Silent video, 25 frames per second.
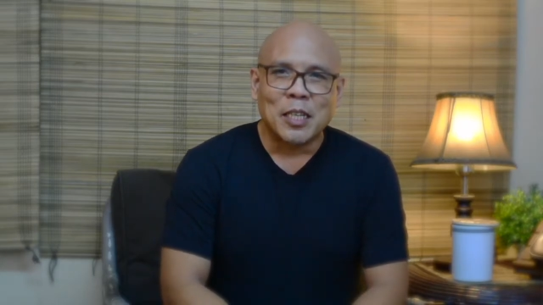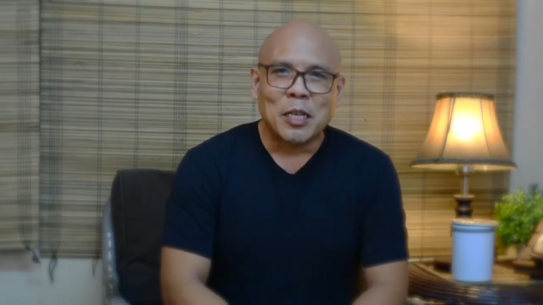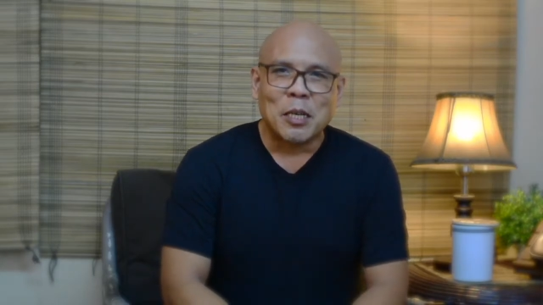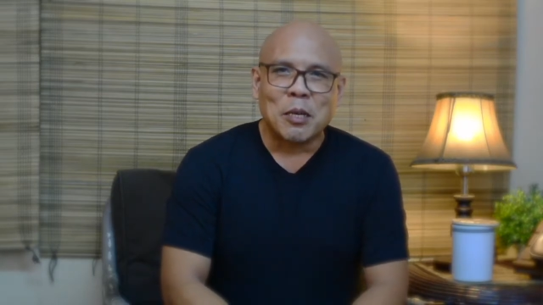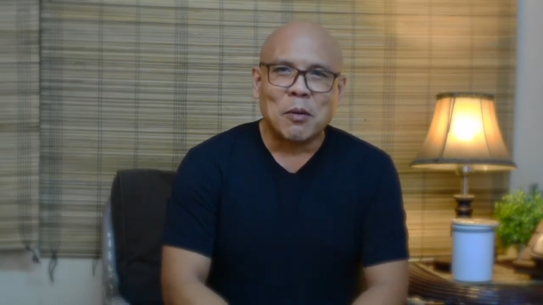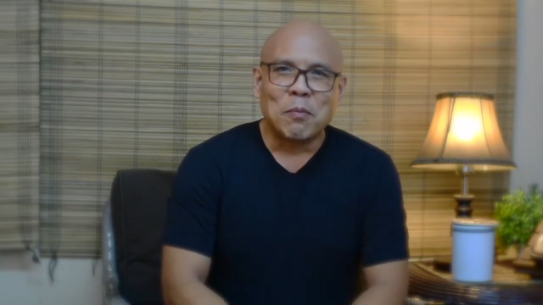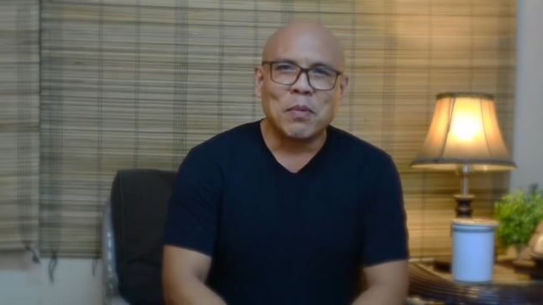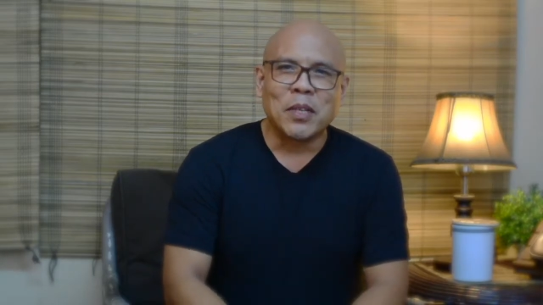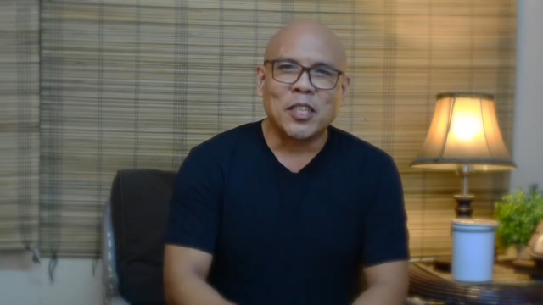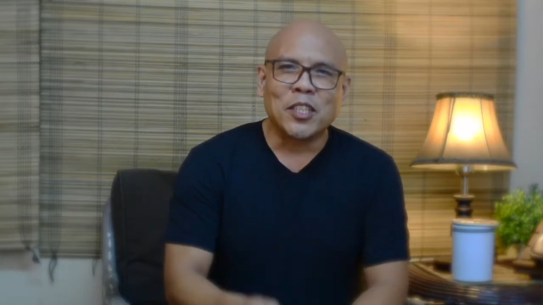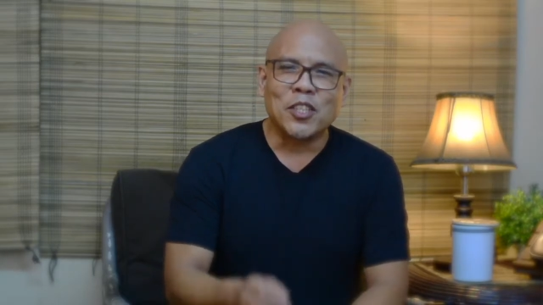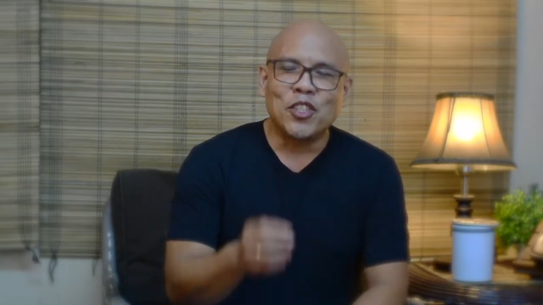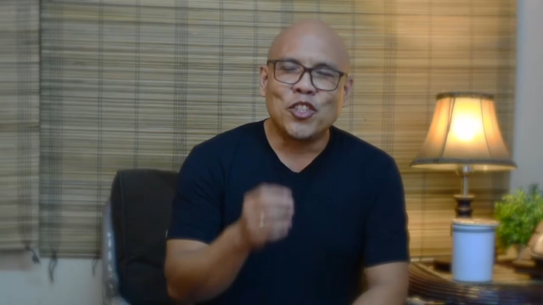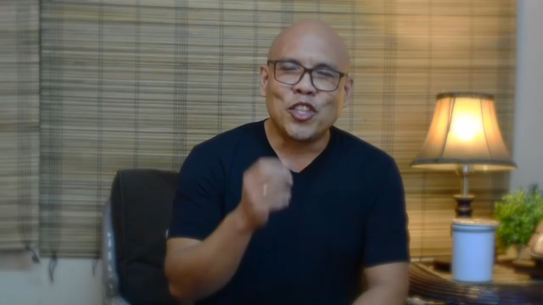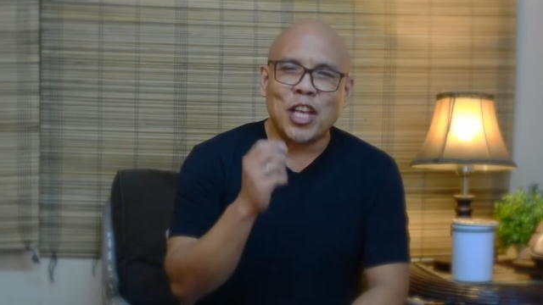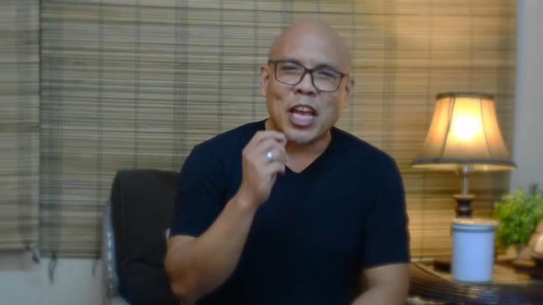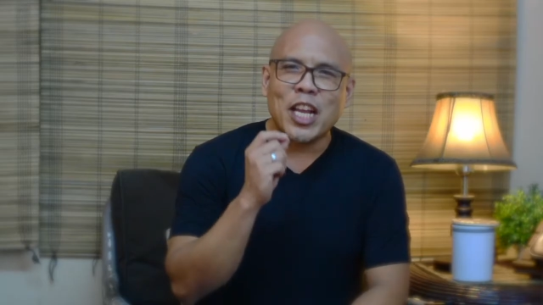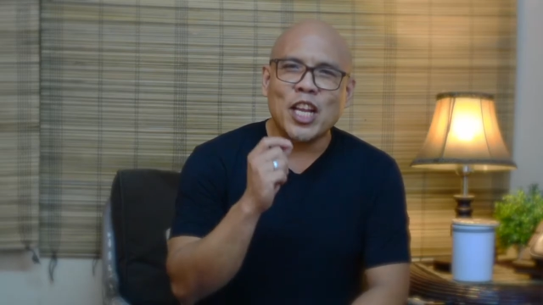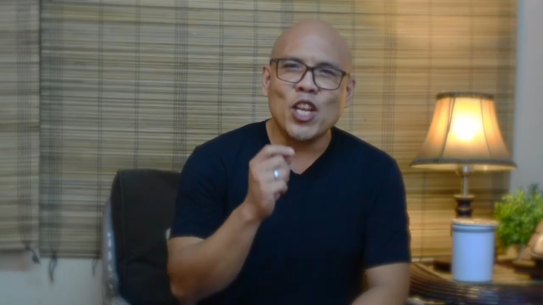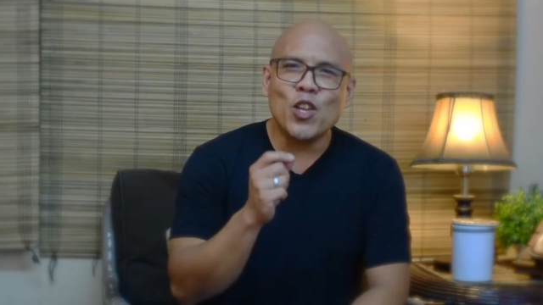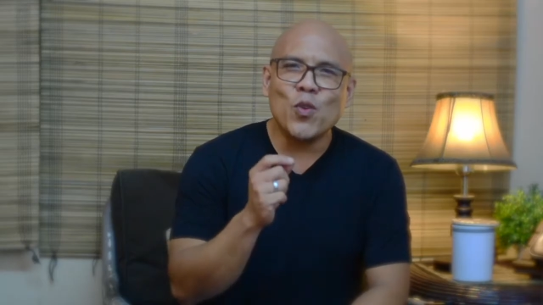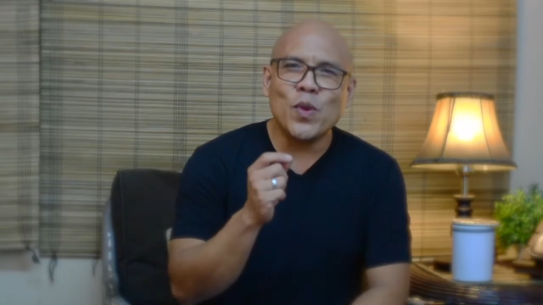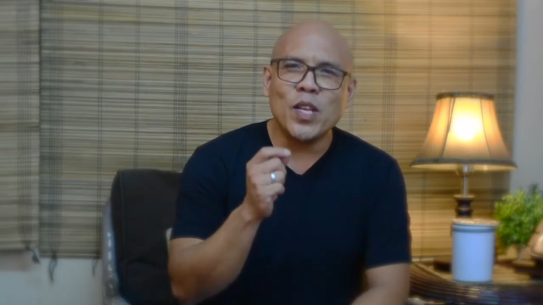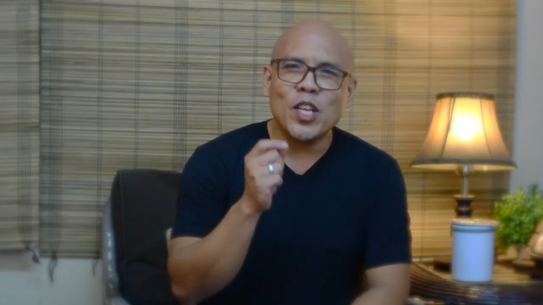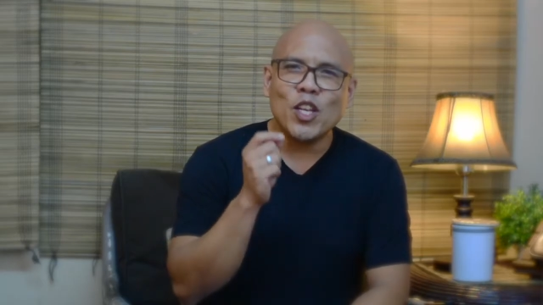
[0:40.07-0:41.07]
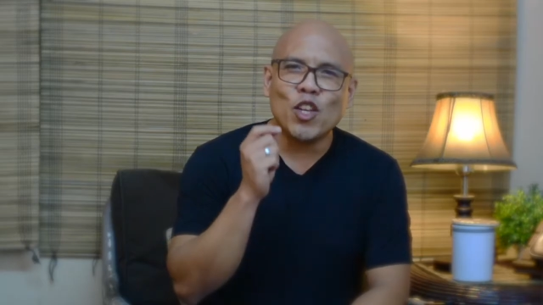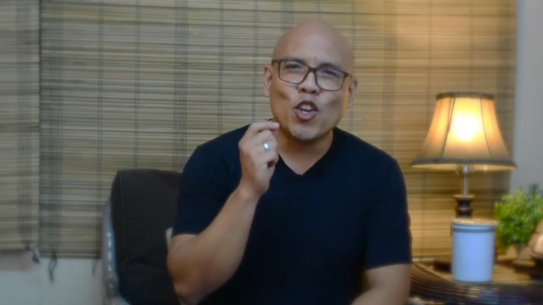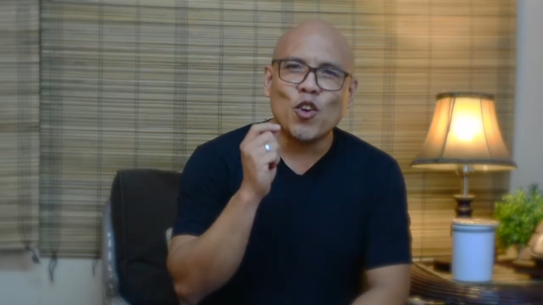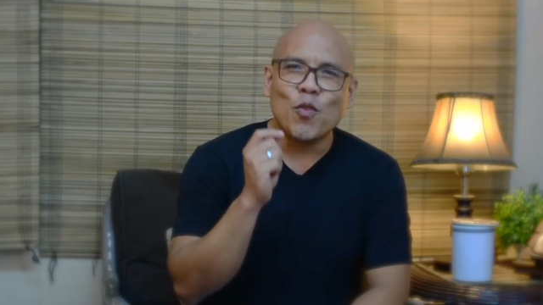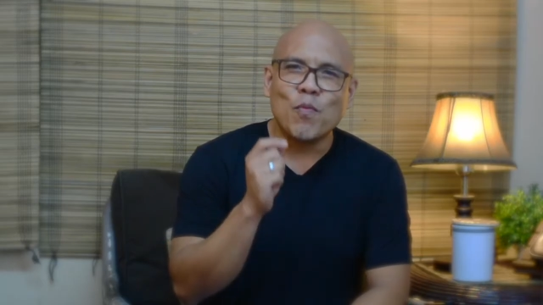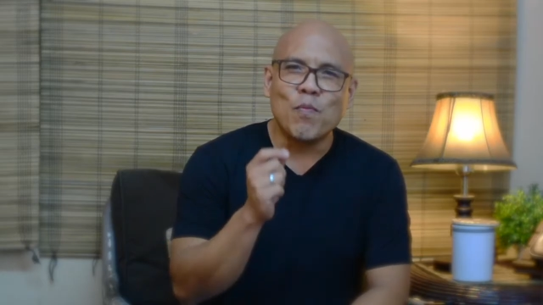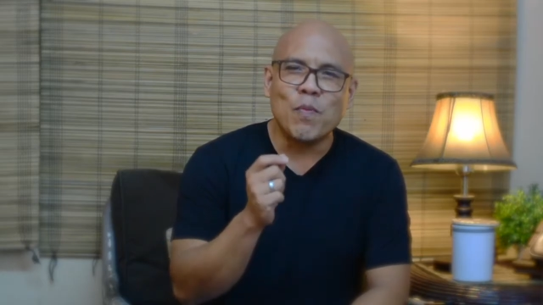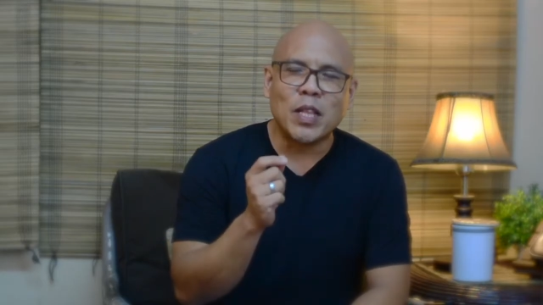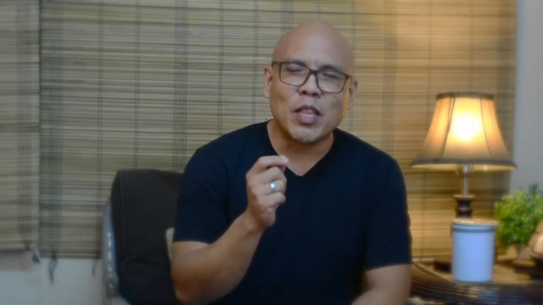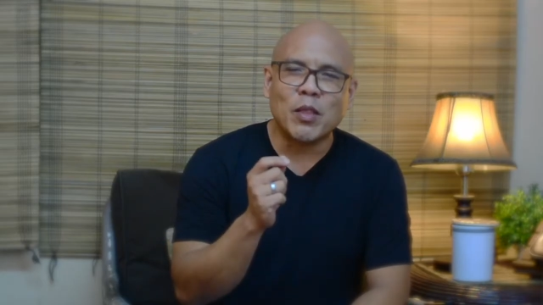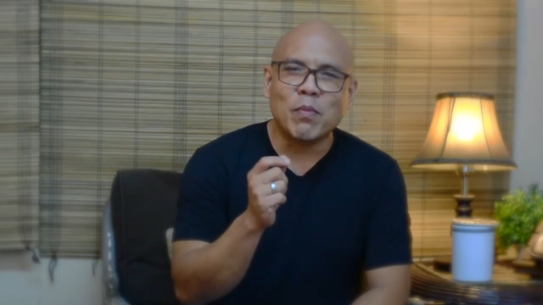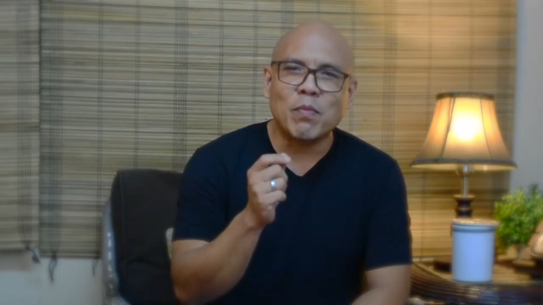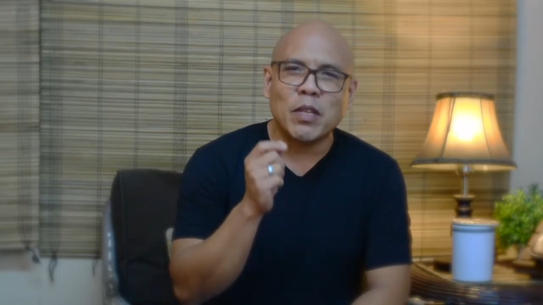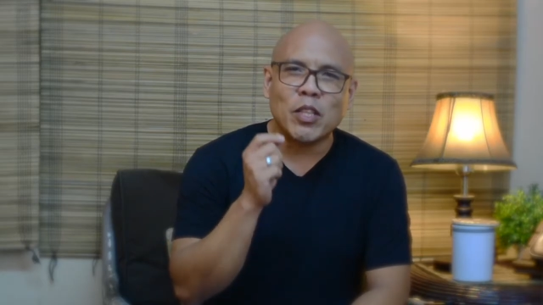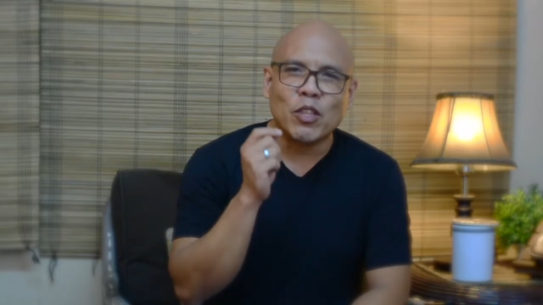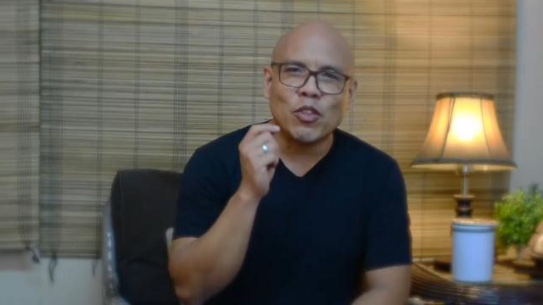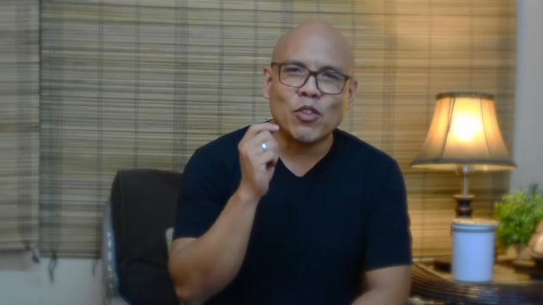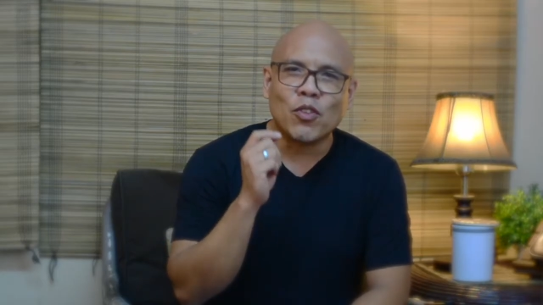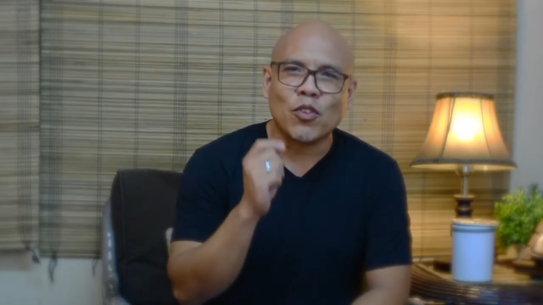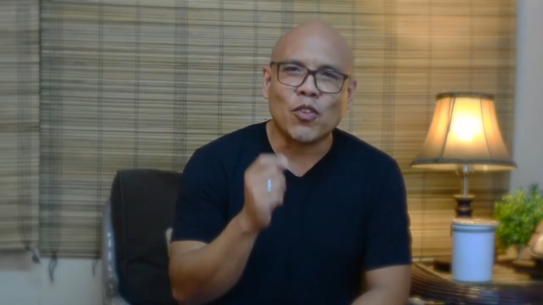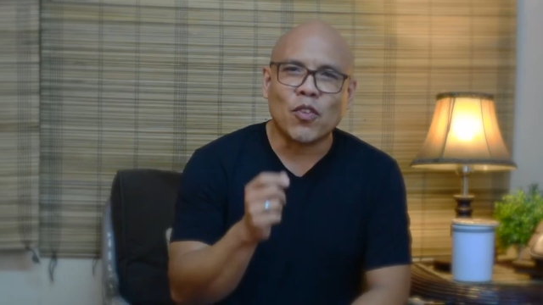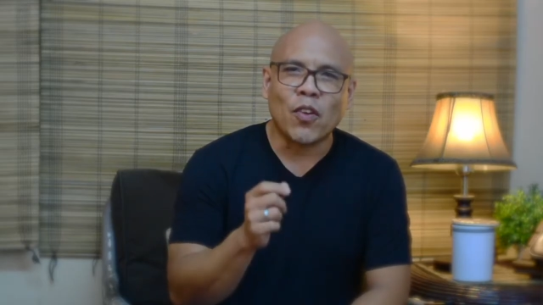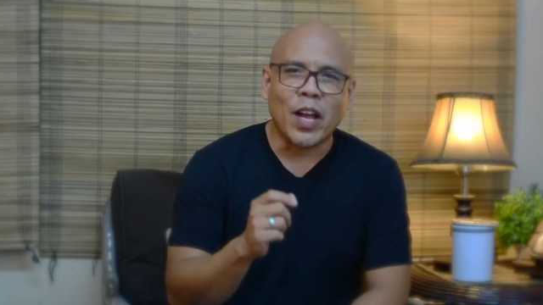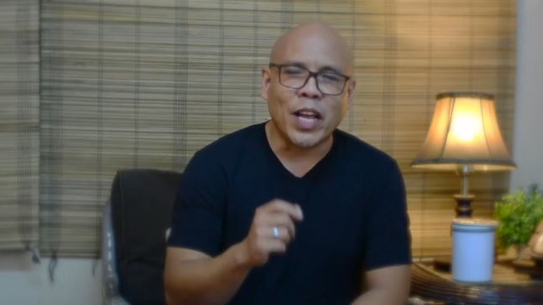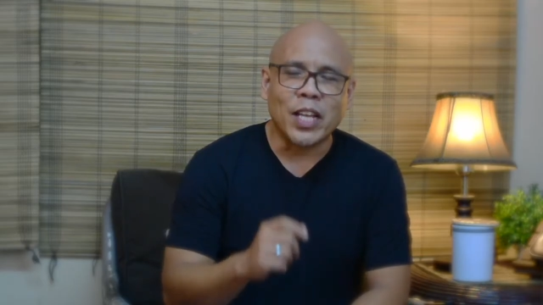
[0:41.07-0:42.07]
But genuine commitment to
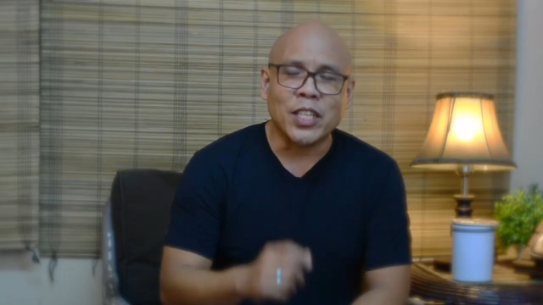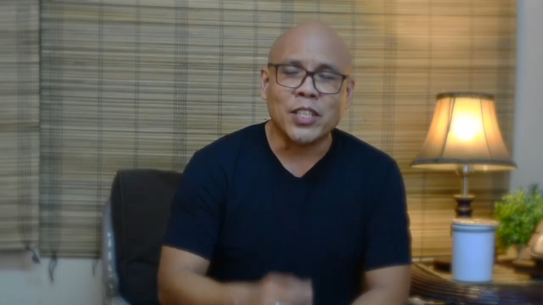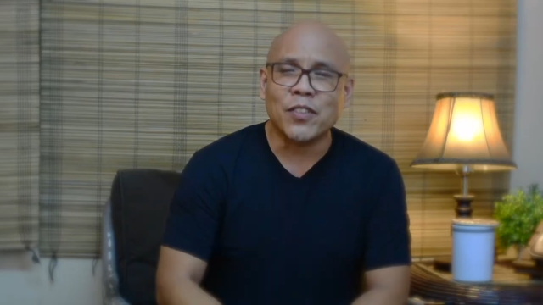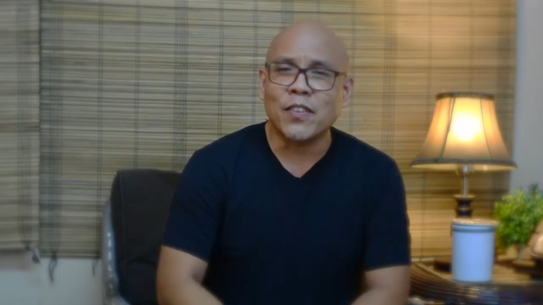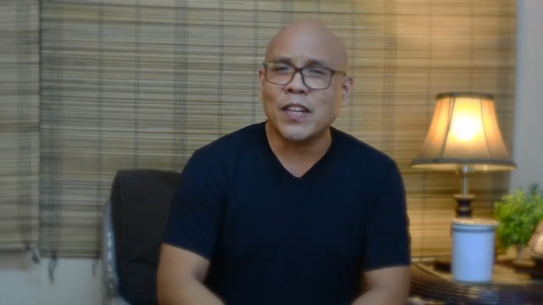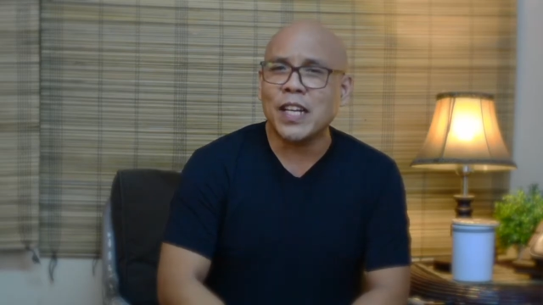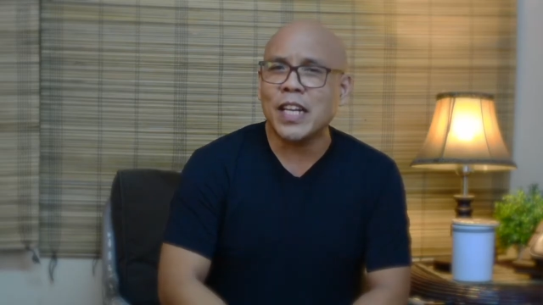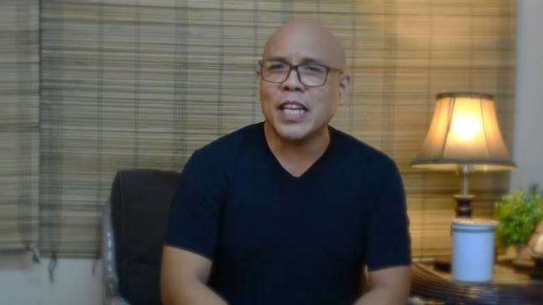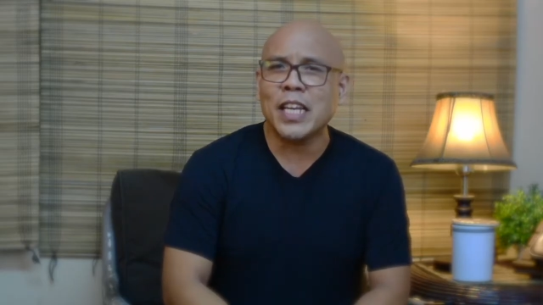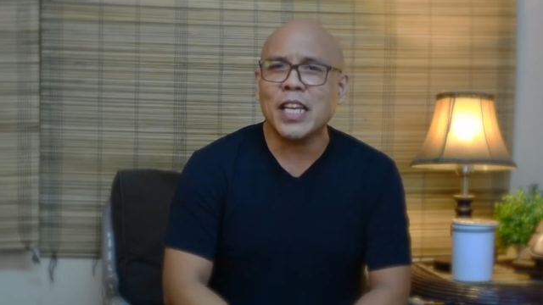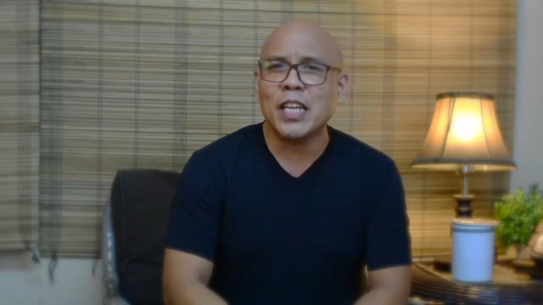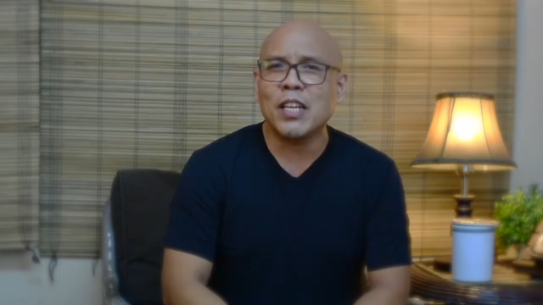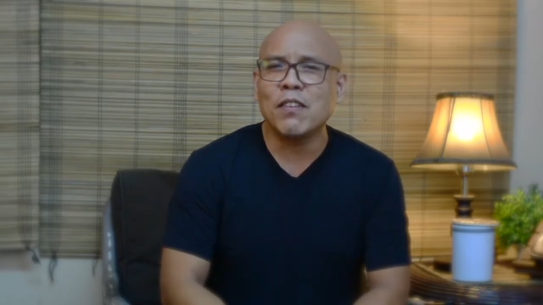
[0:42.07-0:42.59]
Christ really